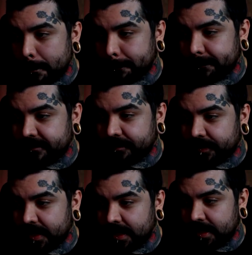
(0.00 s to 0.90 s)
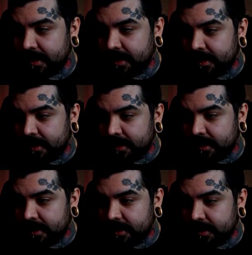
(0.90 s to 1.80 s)

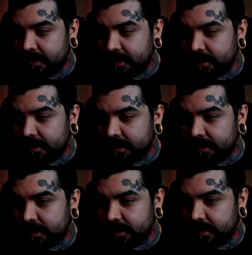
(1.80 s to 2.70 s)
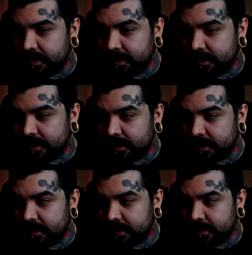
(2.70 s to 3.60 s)
Nobody speaks.